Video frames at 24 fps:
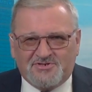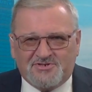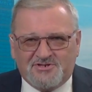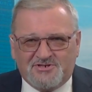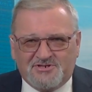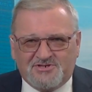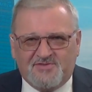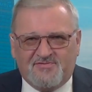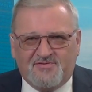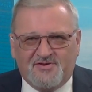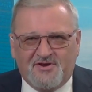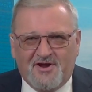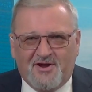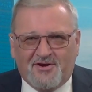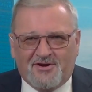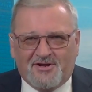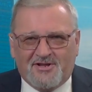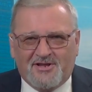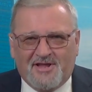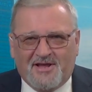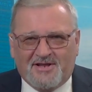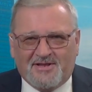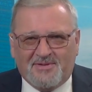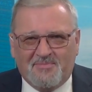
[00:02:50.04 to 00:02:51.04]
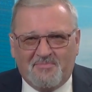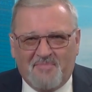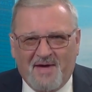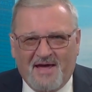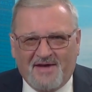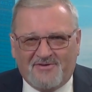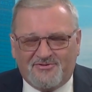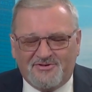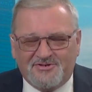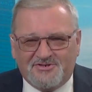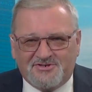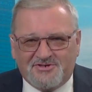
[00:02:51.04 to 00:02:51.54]
business if you don't collect the
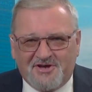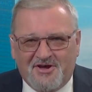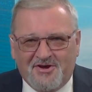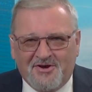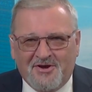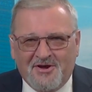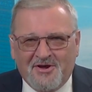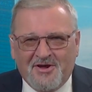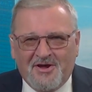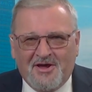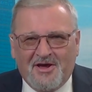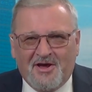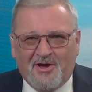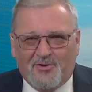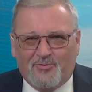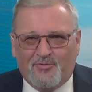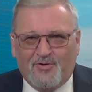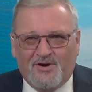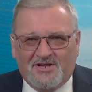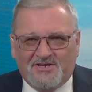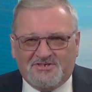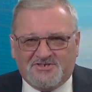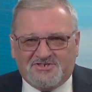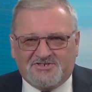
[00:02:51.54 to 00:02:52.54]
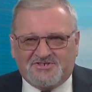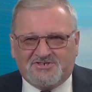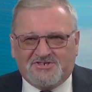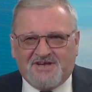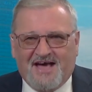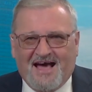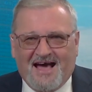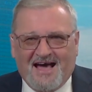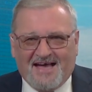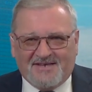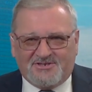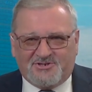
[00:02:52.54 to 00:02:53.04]
battery. So it really
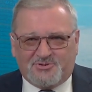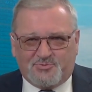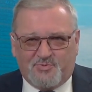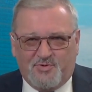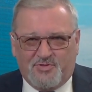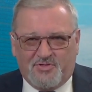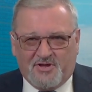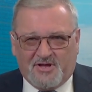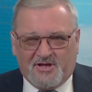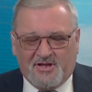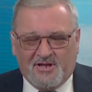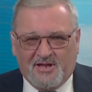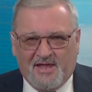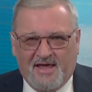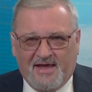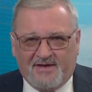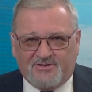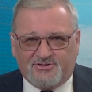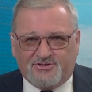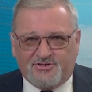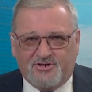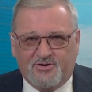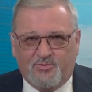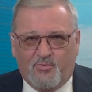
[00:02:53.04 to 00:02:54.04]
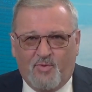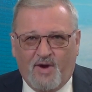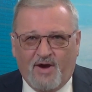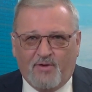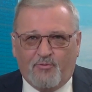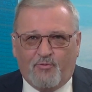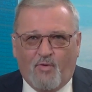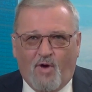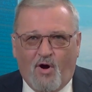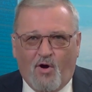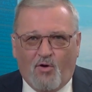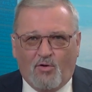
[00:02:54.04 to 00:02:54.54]
starts with the collection, and
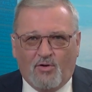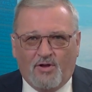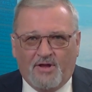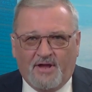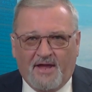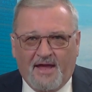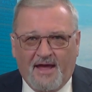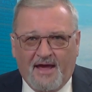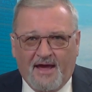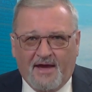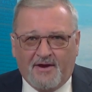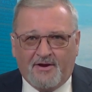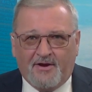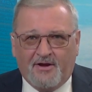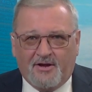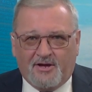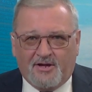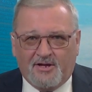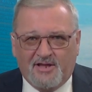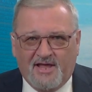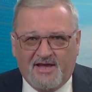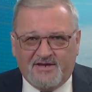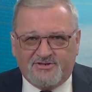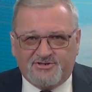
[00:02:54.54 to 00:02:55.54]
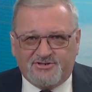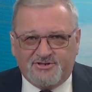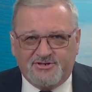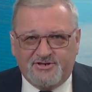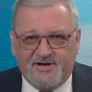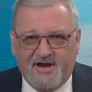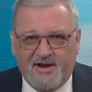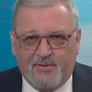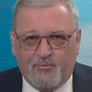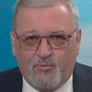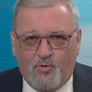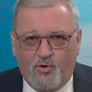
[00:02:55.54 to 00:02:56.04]
we're rolling out a
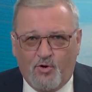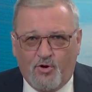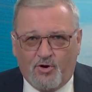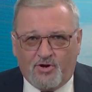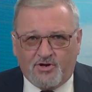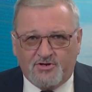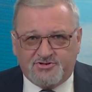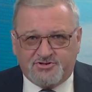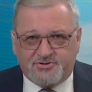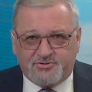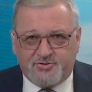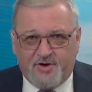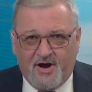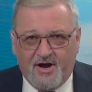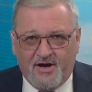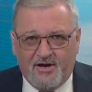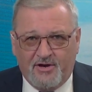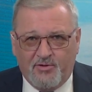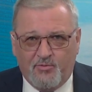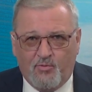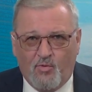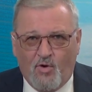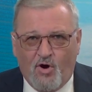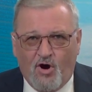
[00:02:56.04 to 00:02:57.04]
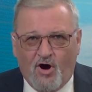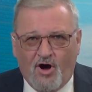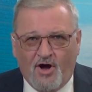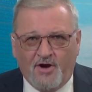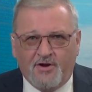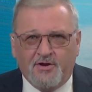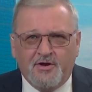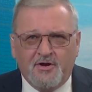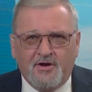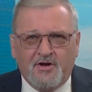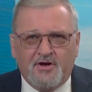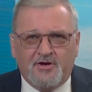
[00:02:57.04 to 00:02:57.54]
collection network
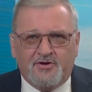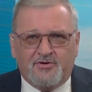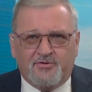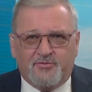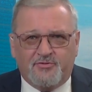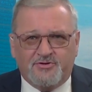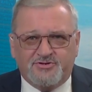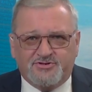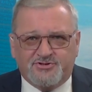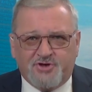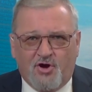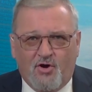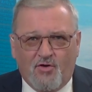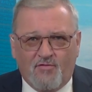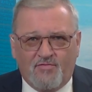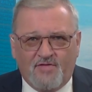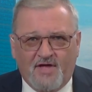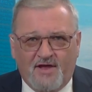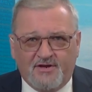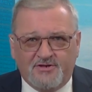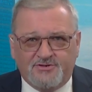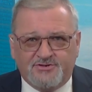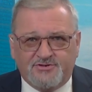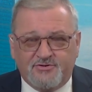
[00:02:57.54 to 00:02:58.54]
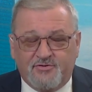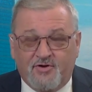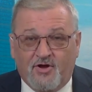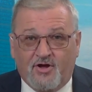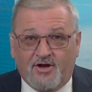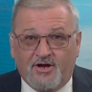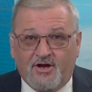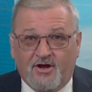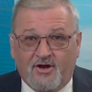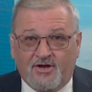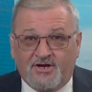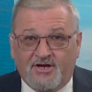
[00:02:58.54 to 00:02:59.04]
Australia-wide to resolve that issue. And
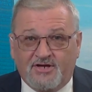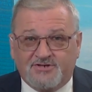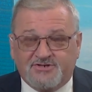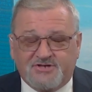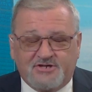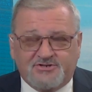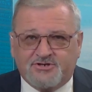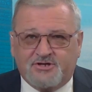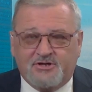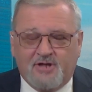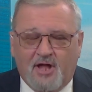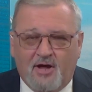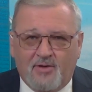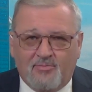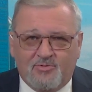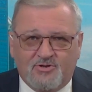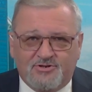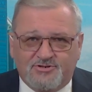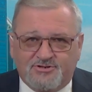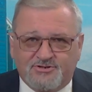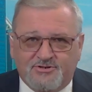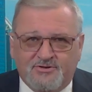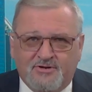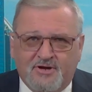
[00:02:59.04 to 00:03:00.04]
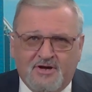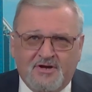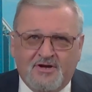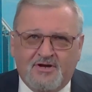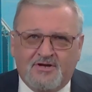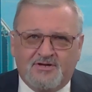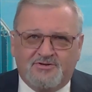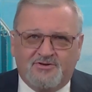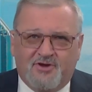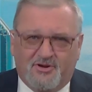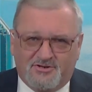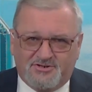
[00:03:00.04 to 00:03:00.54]
I, I guess that's a global issue,
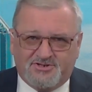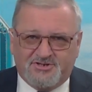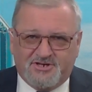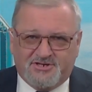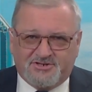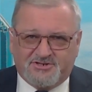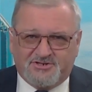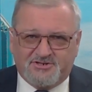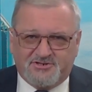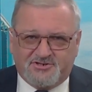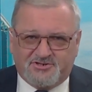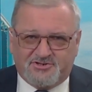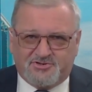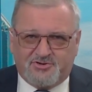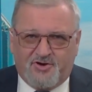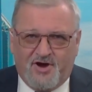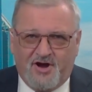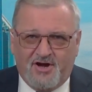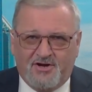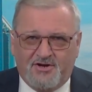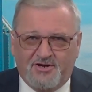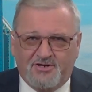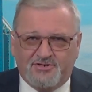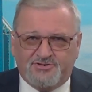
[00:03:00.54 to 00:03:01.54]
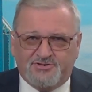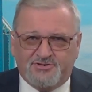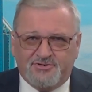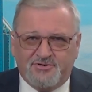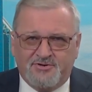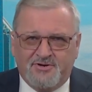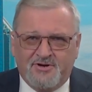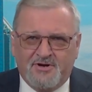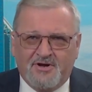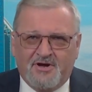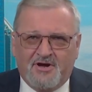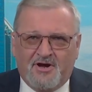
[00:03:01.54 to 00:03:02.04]
not just an Australian
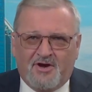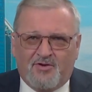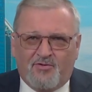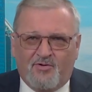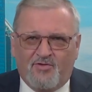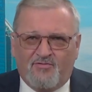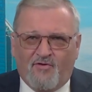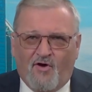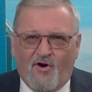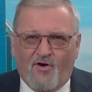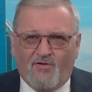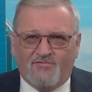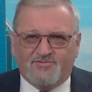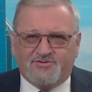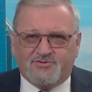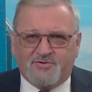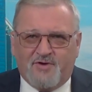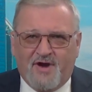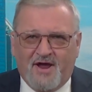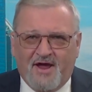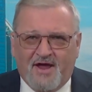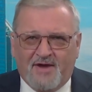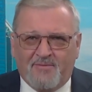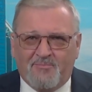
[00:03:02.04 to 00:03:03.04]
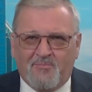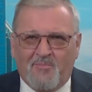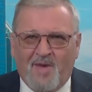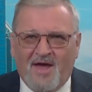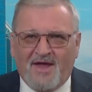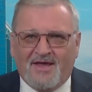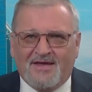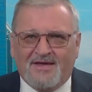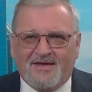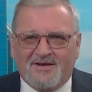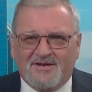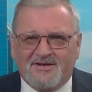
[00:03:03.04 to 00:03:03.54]
issue. Mm. Revolves around
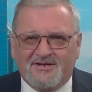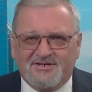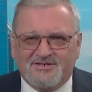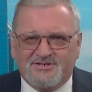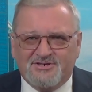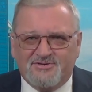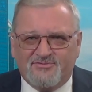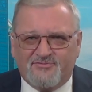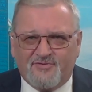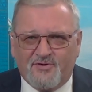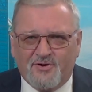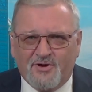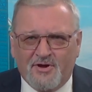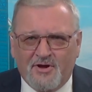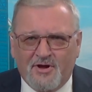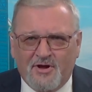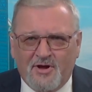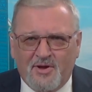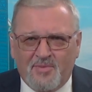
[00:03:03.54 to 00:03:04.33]
making it easy for